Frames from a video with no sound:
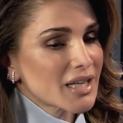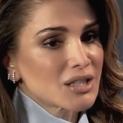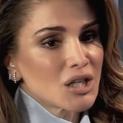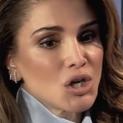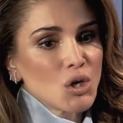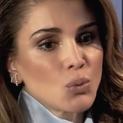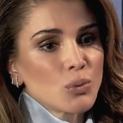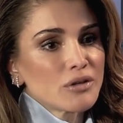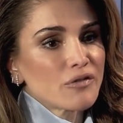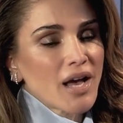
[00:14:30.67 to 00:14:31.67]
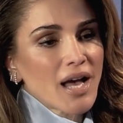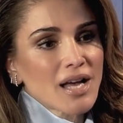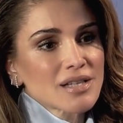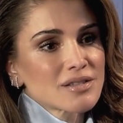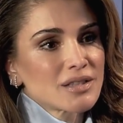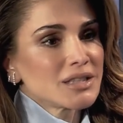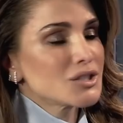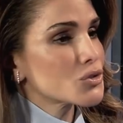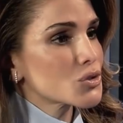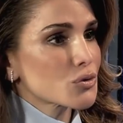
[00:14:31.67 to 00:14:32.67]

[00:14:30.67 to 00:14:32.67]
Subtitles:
And we've had the leaders